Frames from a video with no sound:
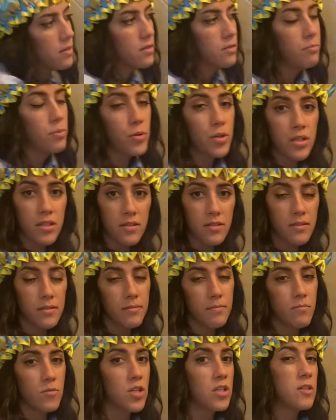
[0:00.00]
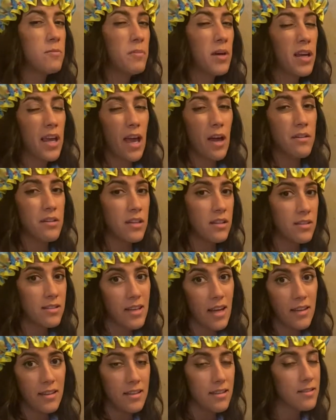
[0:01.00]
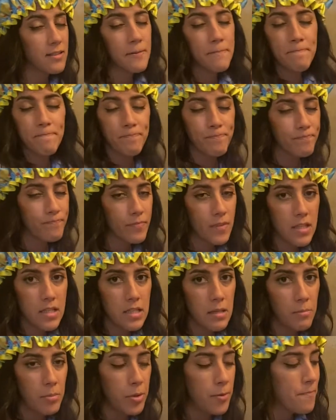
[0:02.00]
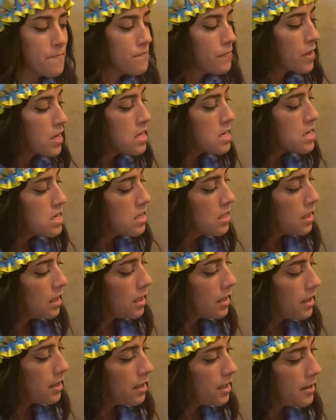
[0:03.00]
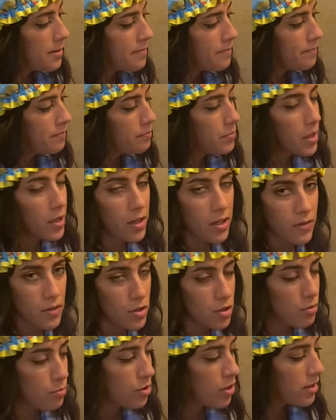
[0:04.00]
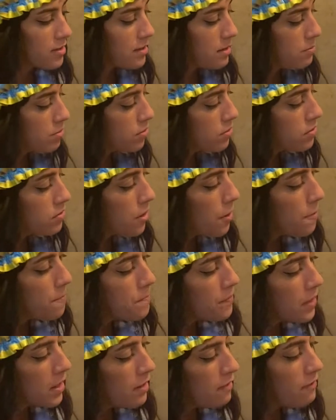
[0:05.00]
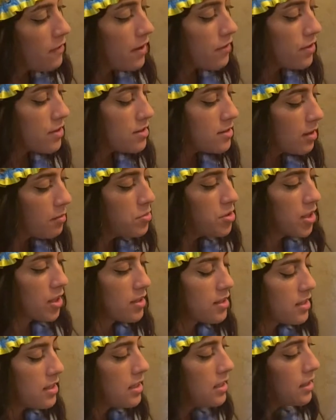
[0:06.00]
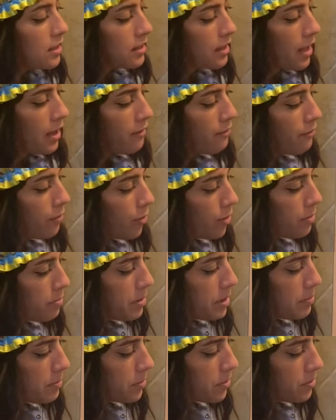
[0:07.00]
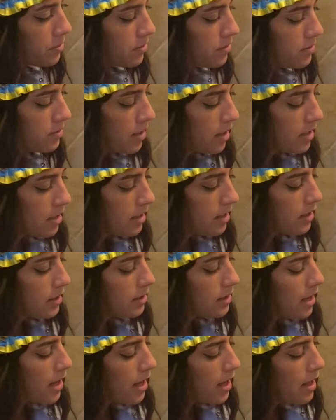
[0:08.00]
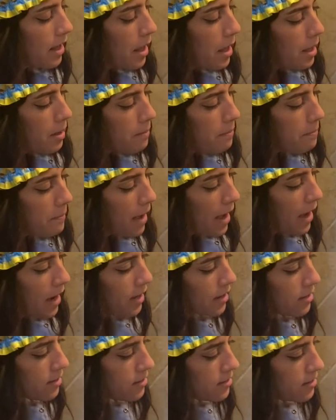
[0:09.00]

sports, just by counting the tallies. Simple. Um, but I'll give you two more examples. So favorite subject, ELA, four people said ELA. Math,